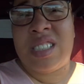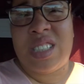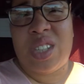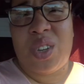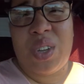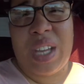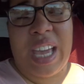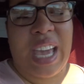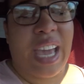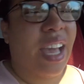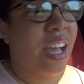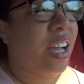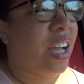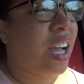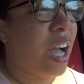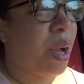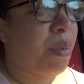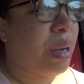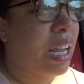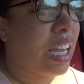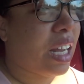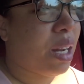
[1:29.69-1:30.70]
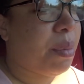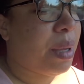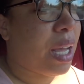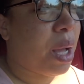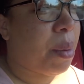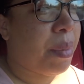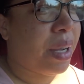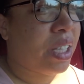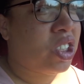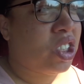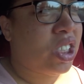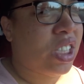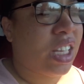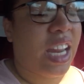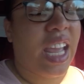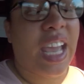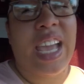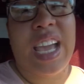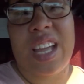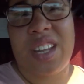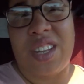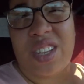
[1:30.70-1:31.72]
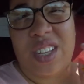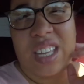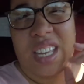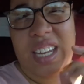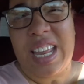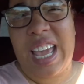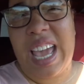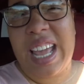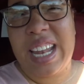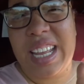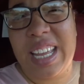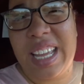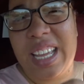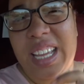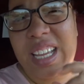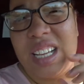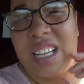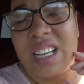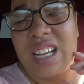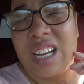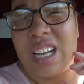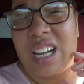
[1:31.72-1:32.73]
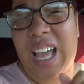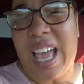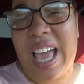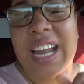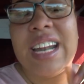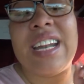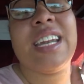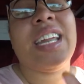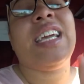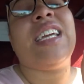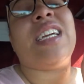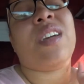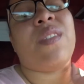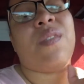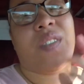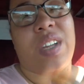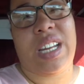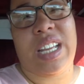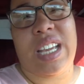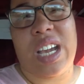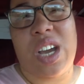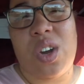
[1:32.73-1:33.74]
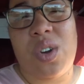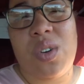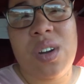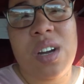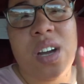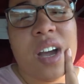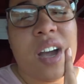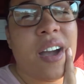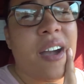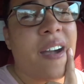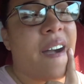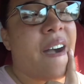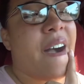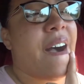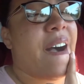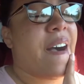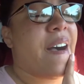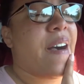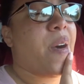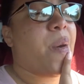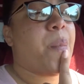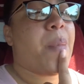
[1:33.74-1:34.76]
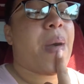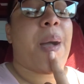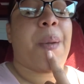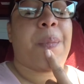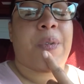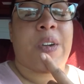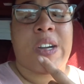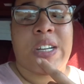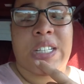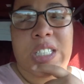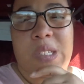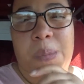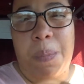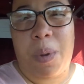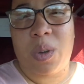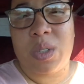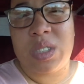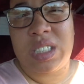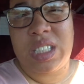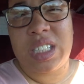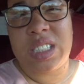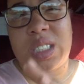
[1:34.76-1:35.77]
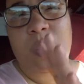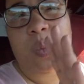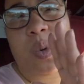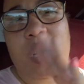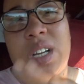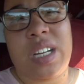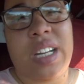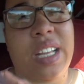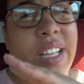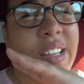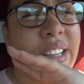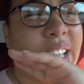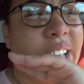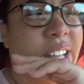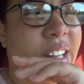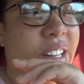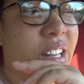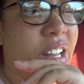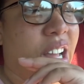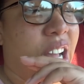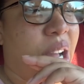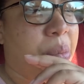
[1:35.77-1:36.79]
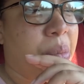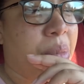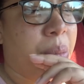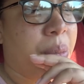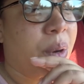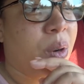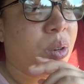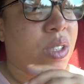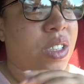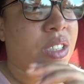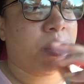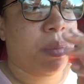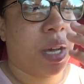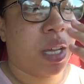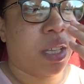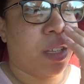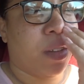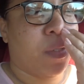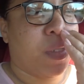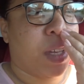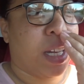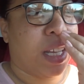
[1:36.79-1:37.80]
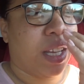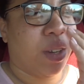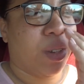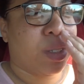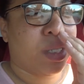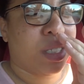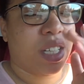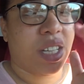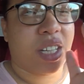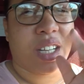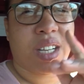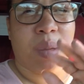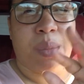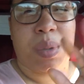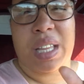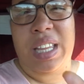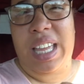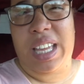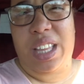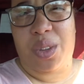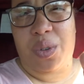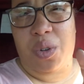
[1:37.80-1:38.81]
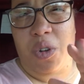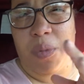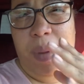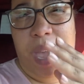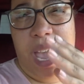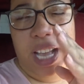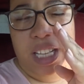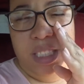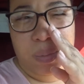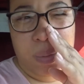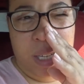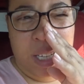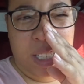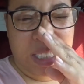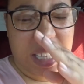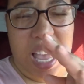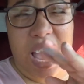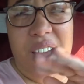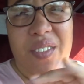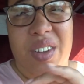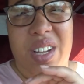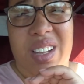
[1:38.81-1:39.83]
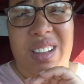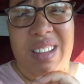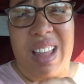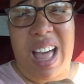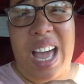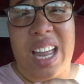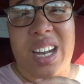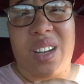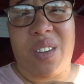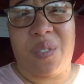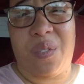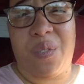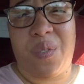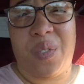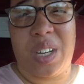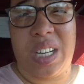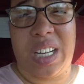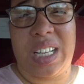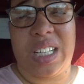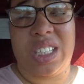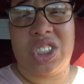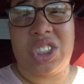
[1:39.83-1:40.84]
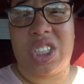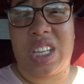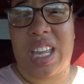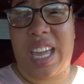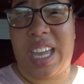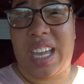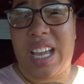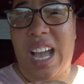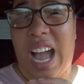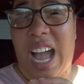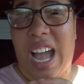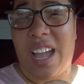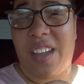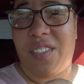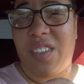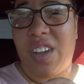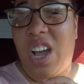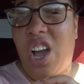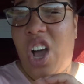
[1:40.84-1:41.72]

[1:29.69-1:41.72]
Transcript: yeah, I'm not gonna be on much today other than editing video. I'm going to post this one, and then I'm gonna post some other videos, and they're gonna be like throwbacks because I have a lot of footage. Like I'm